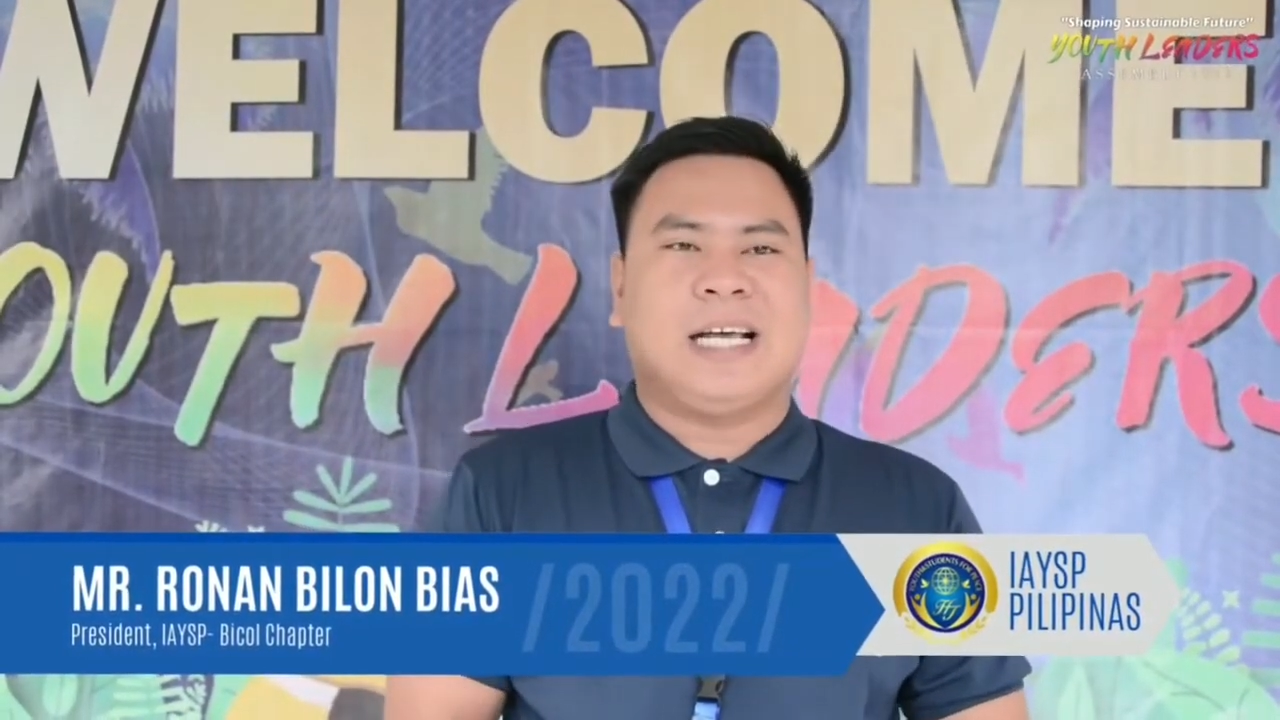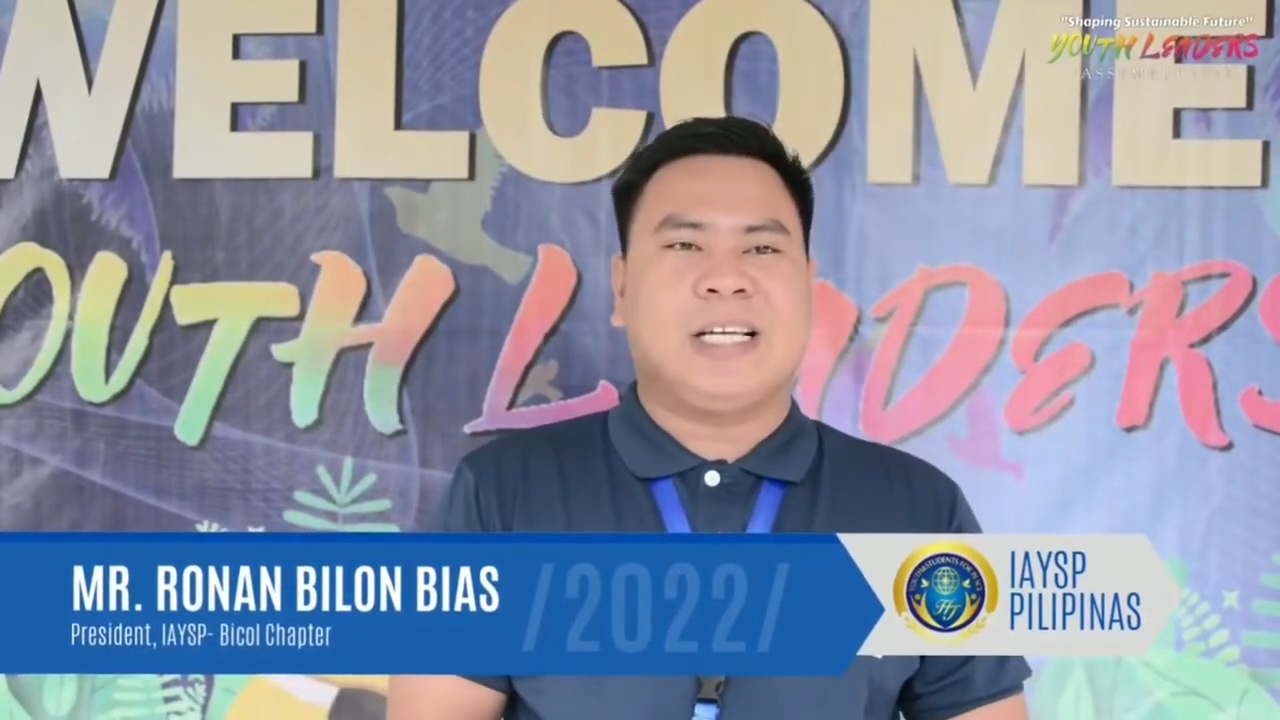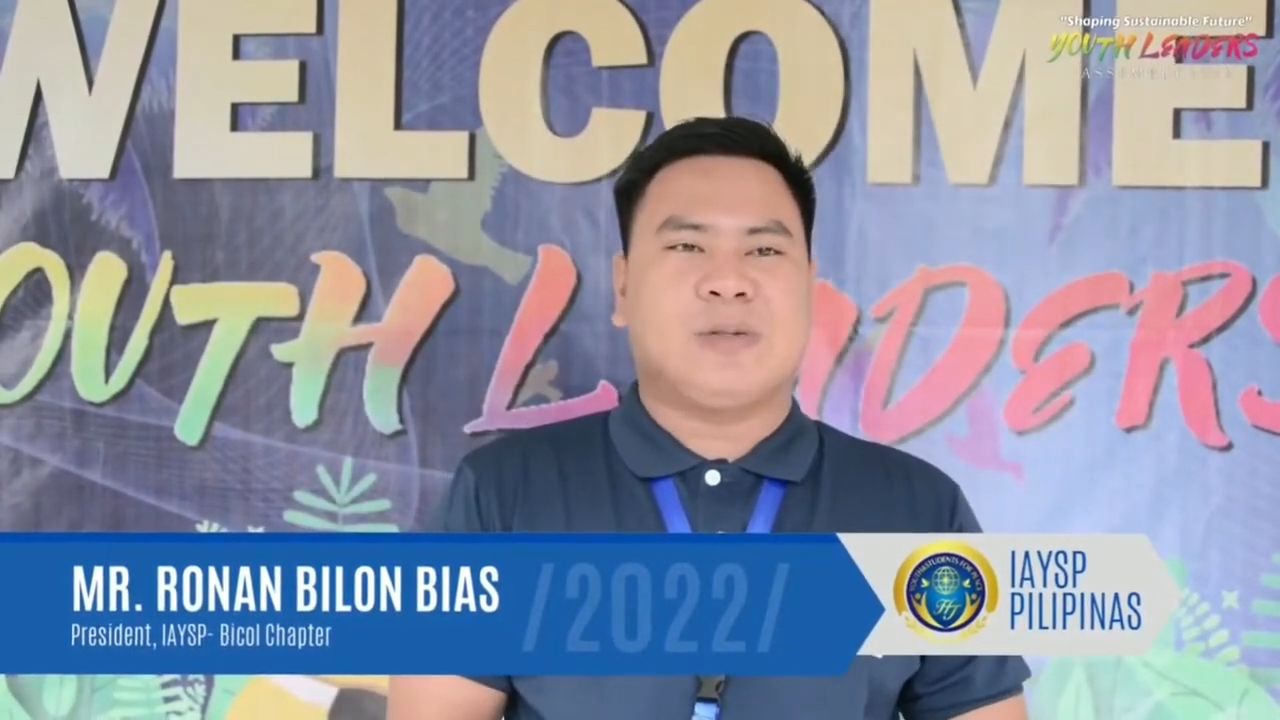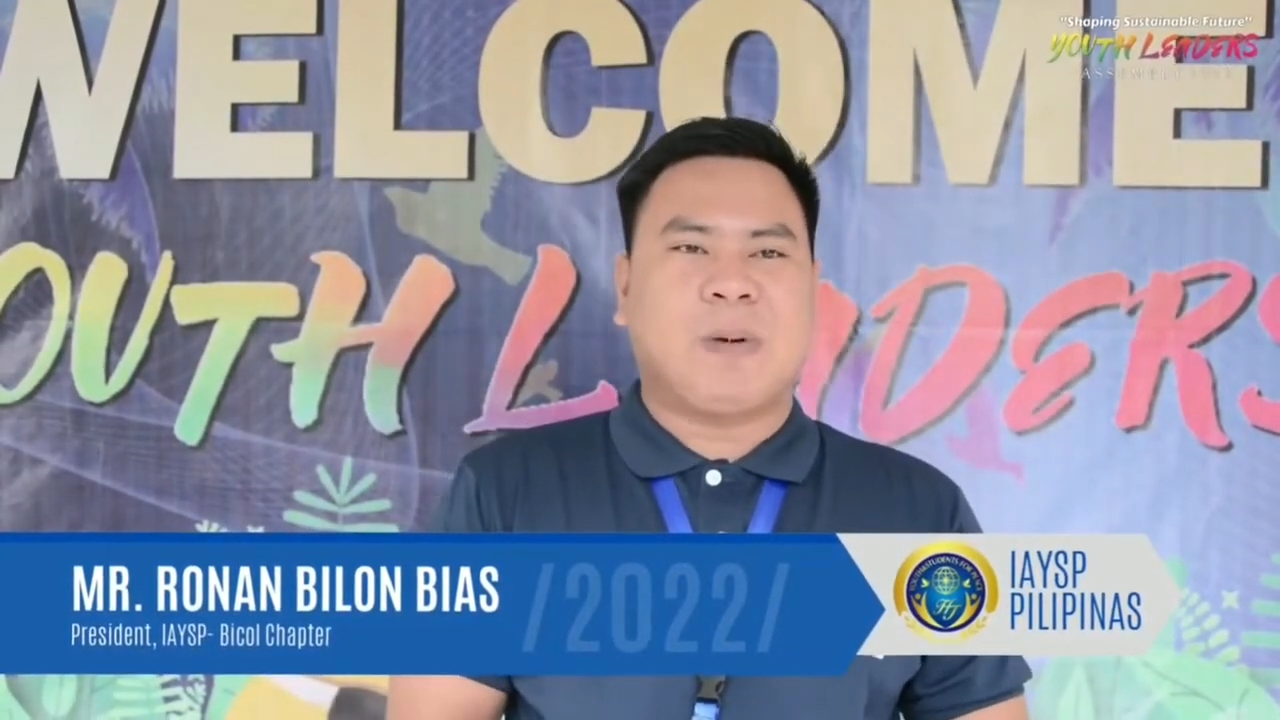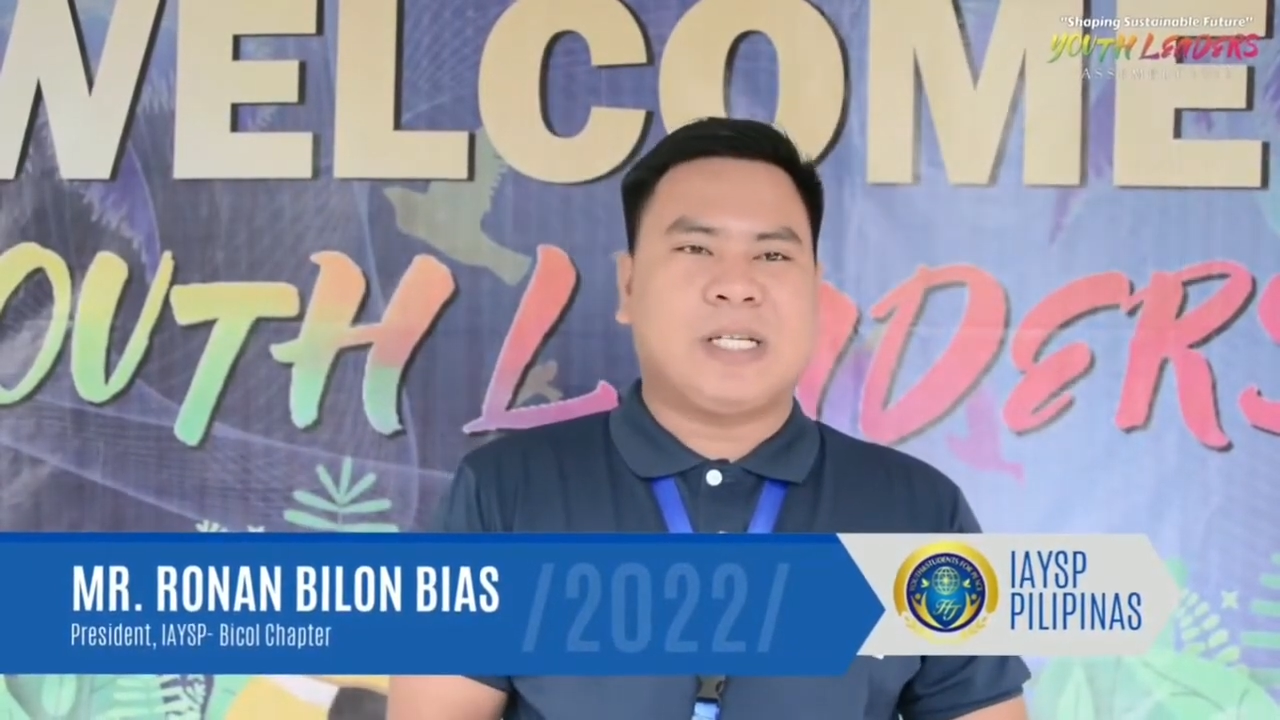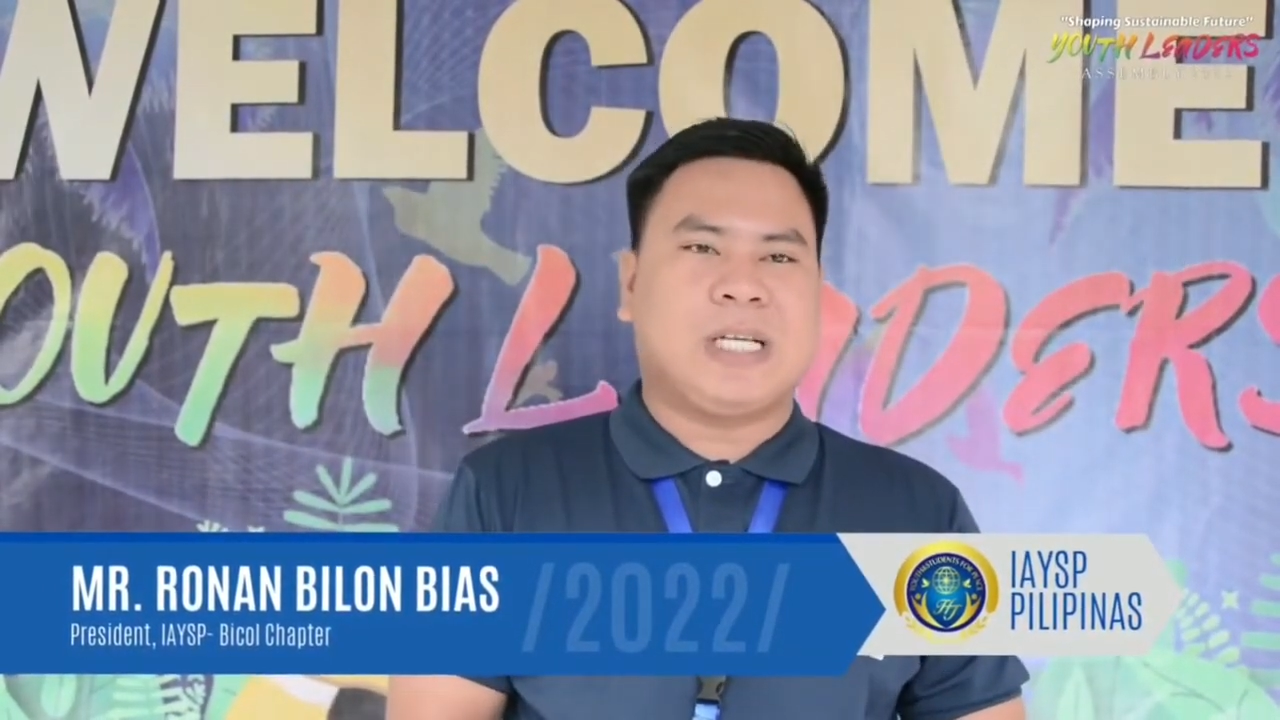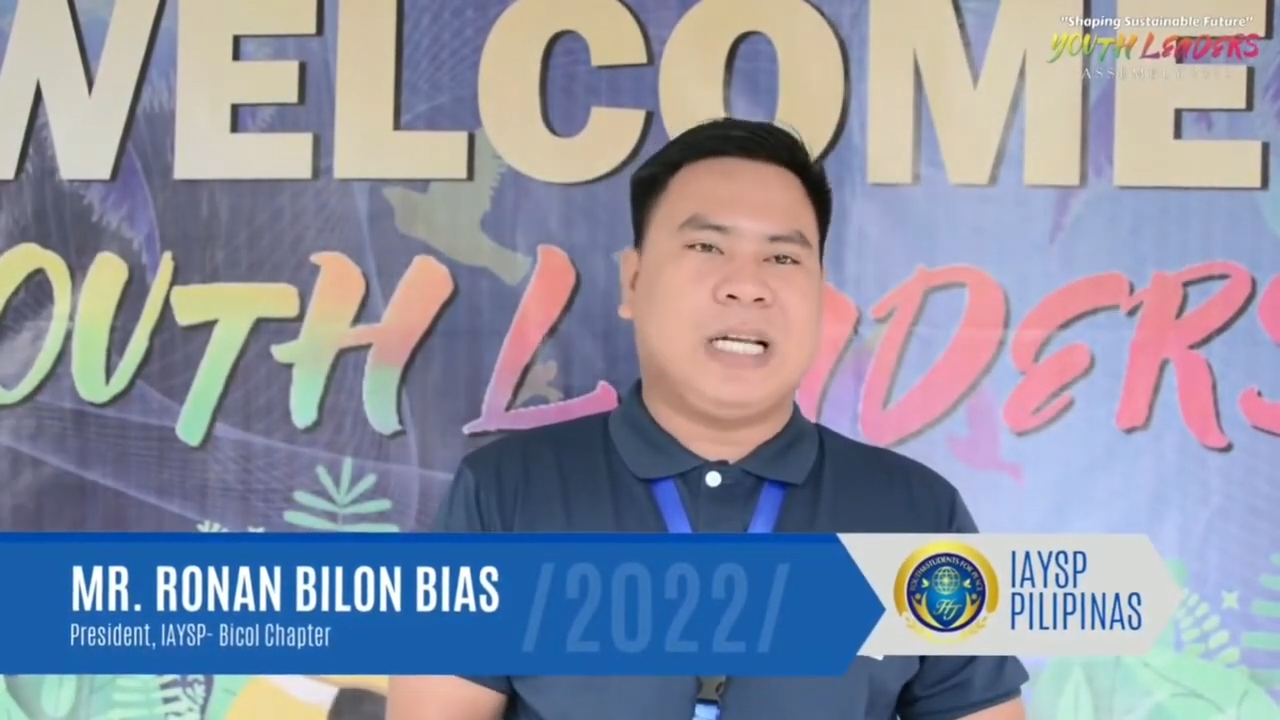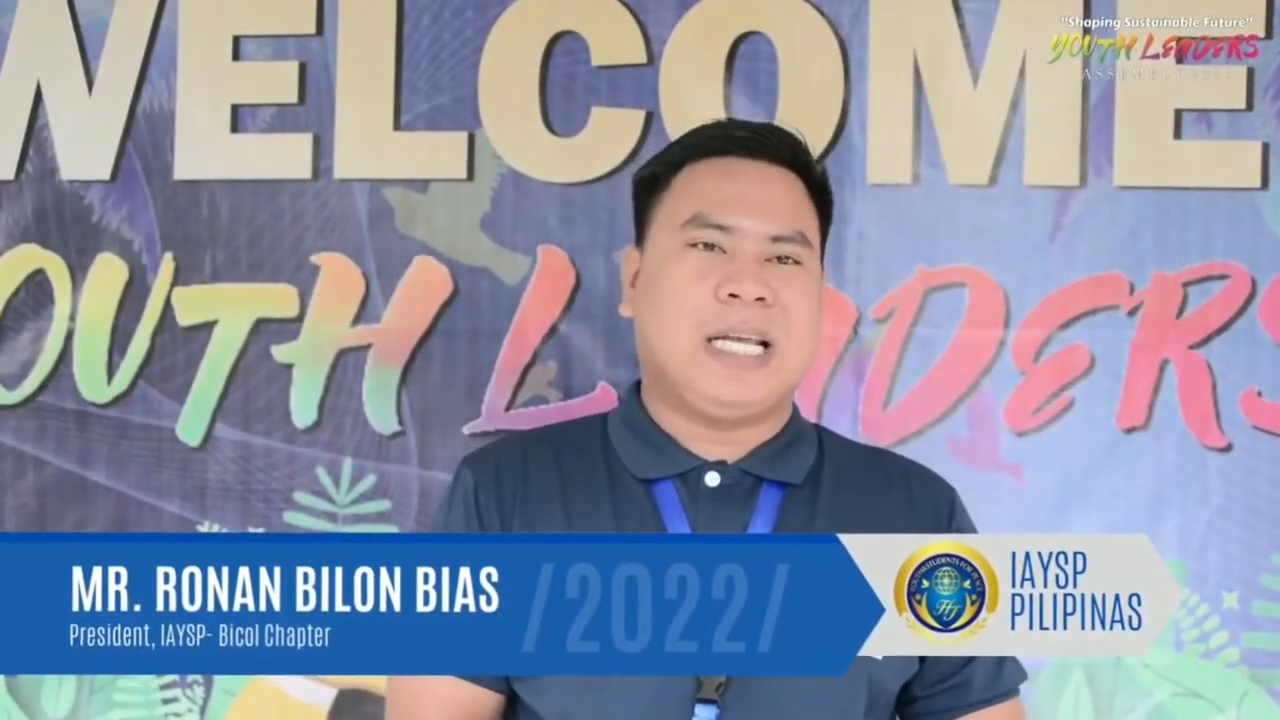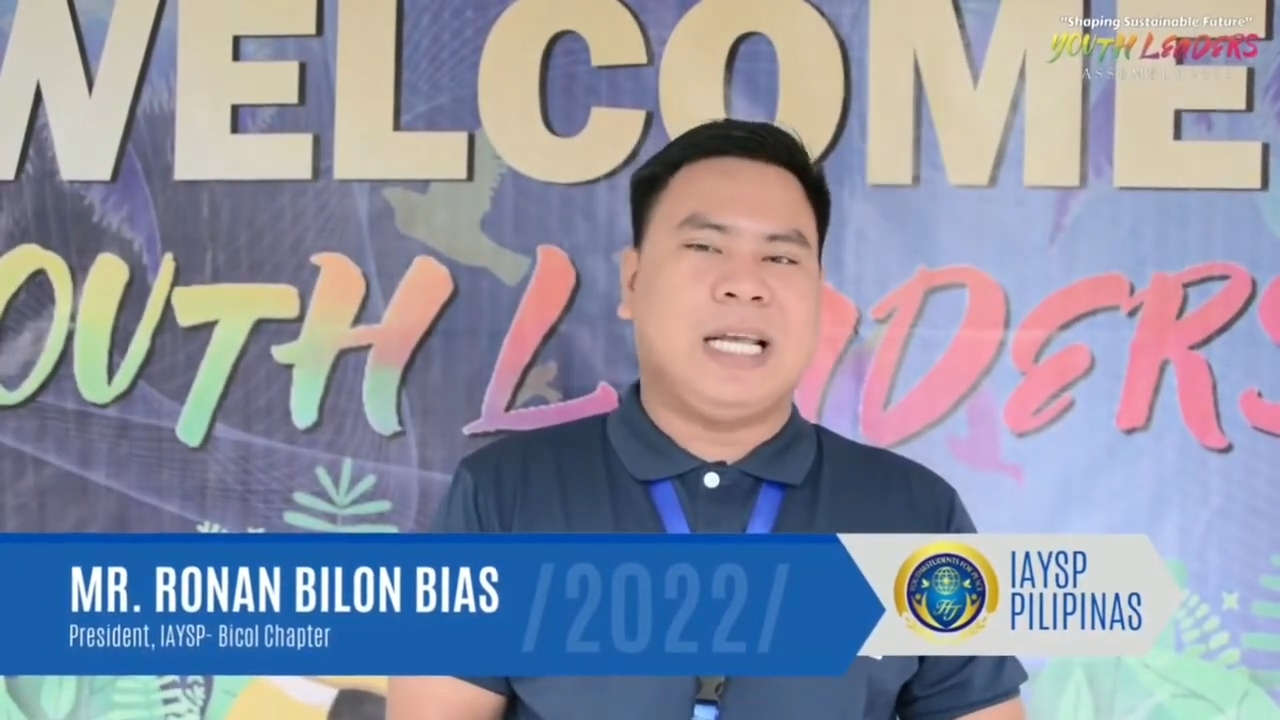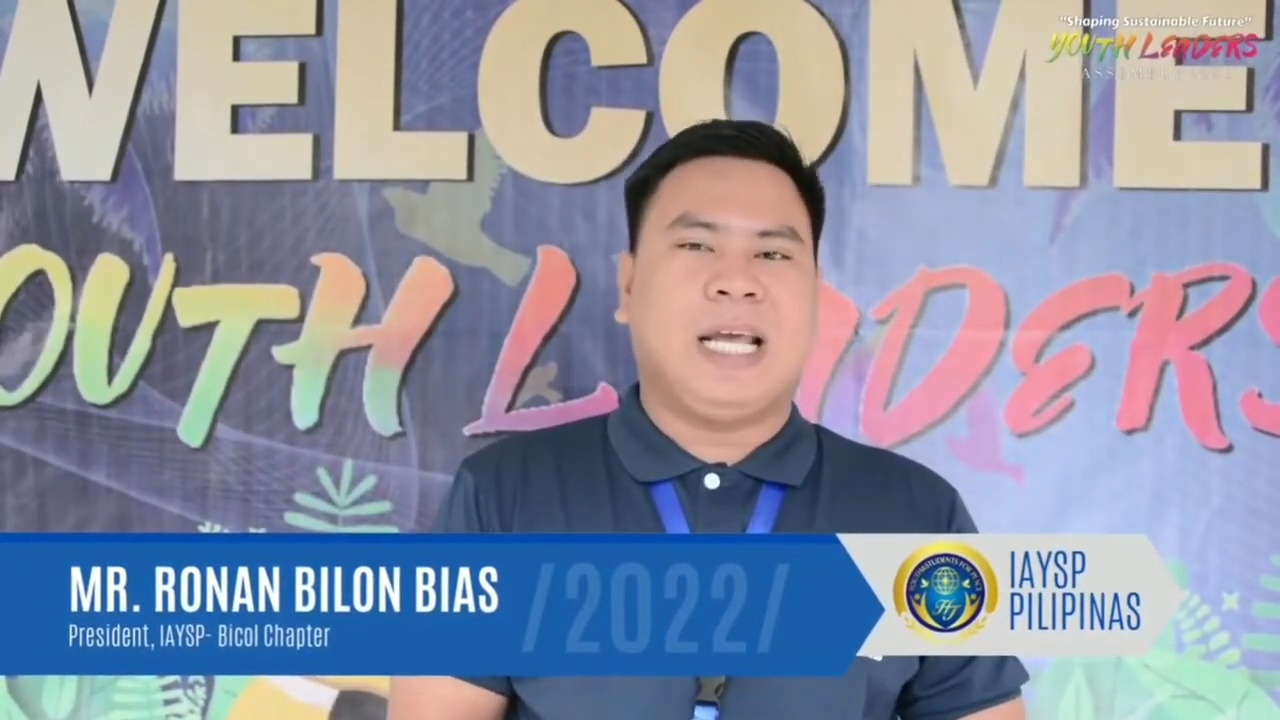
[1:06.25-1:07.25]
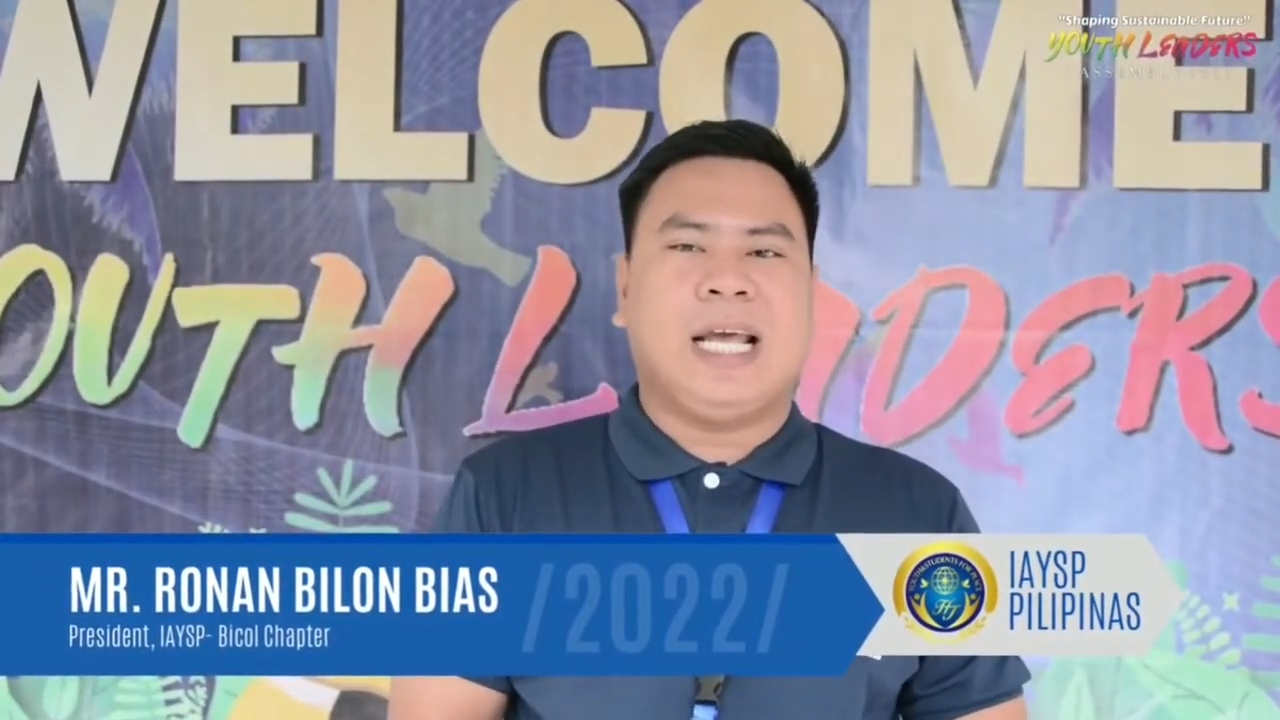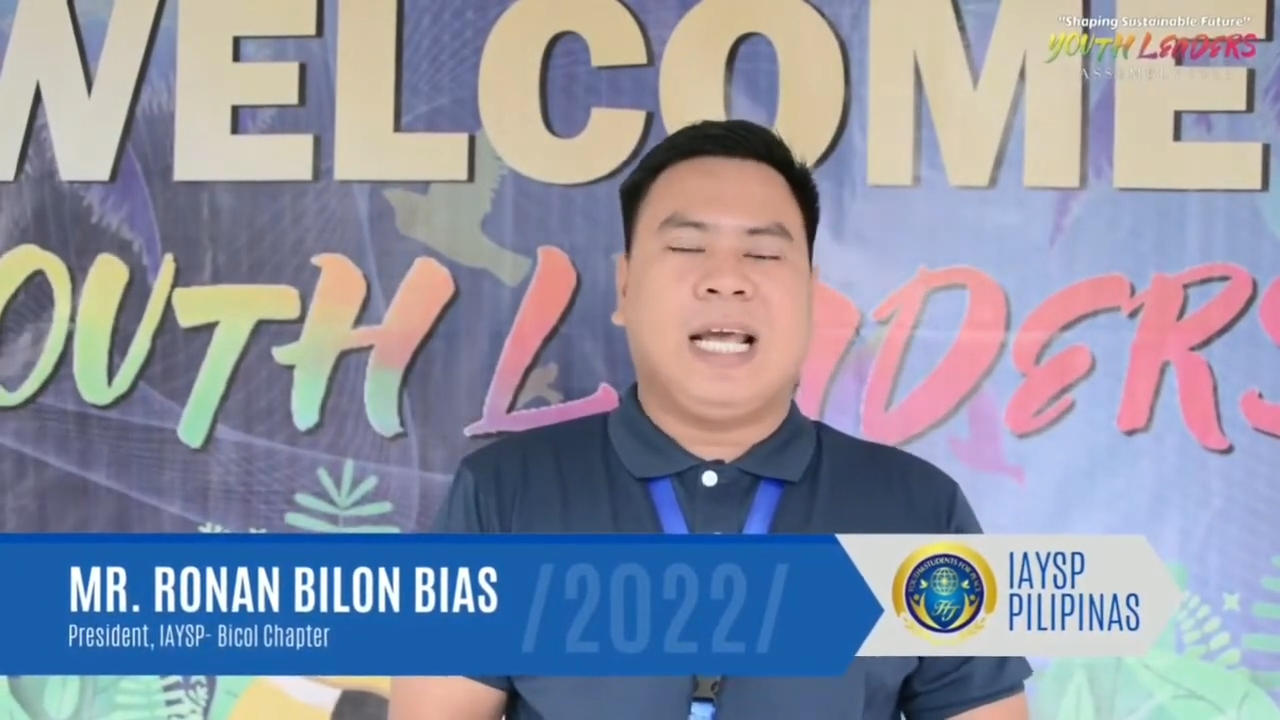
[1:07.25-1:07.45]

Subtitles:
especially